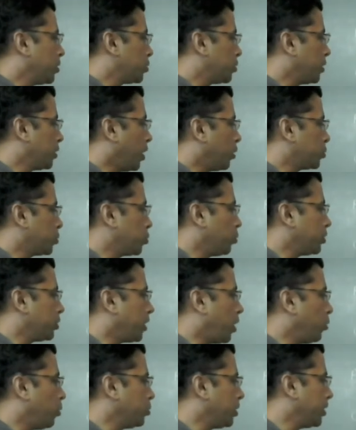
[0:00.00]
Now
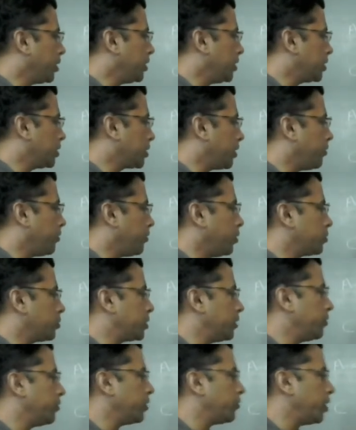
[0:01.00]
the initial value
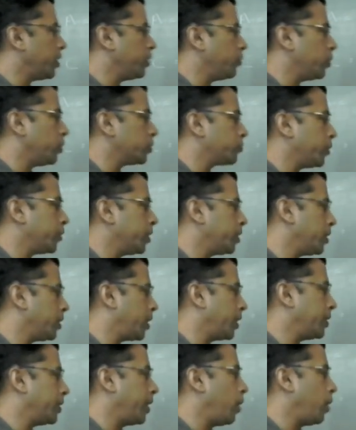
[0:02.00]
C1 value was 1. Now